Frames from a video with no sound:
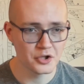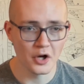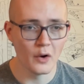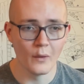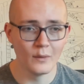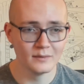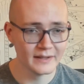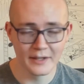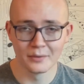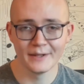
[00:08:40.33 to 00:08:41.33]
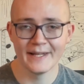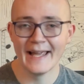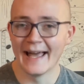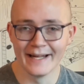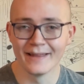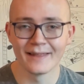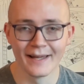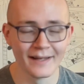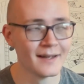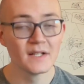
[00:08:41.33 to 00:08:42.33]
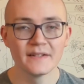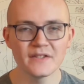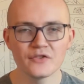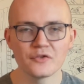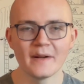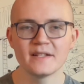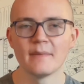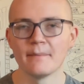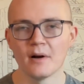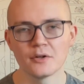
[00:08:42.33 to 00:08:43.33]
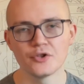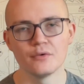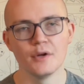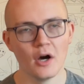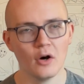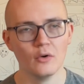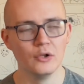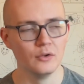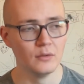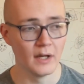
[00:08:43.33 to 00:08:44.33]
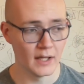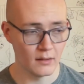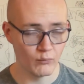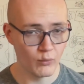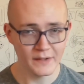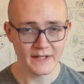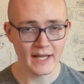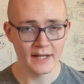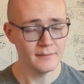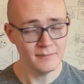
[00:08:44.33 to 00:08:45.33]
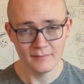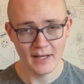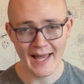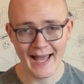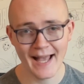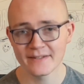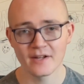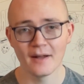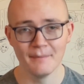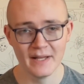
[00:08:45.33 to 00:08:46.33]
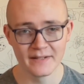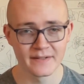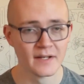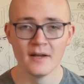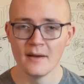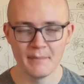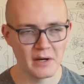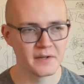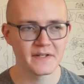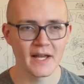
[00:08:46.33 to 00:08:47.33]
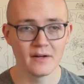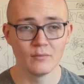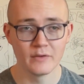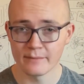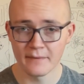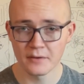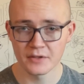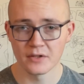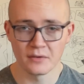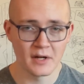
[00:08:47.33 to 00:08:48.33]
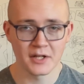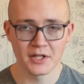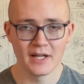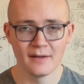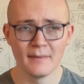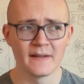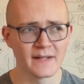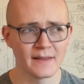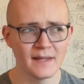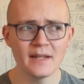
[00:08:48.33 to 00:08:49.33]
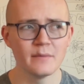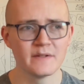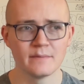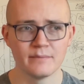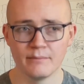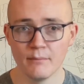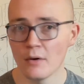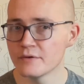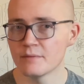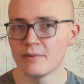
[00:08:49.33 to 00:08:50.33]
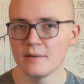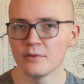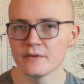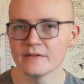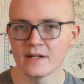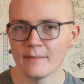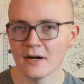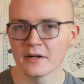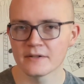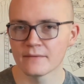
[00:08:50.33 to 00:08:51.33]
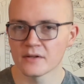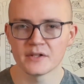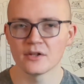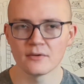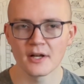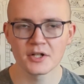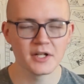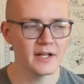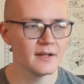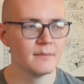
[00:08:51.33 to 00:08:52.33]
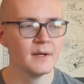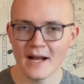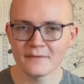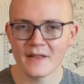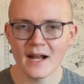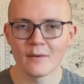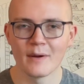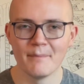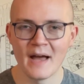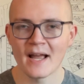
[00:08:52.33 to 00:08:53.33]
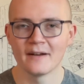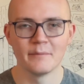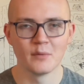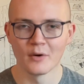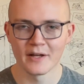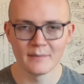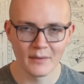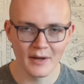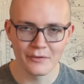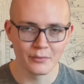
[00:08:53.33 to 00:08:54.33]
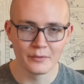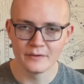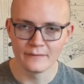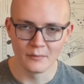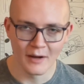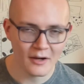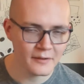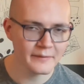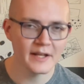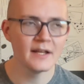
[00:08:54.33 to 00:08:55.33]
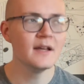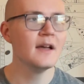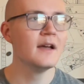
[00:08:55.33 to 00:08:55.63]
show literally anything. This is directed by Bong Joon-ho, who, once again, has not missed. Parasite was my first introduction to him, as I think it was most people's in America's first introduction to him. After that, I went back and have been working my way through his filmography.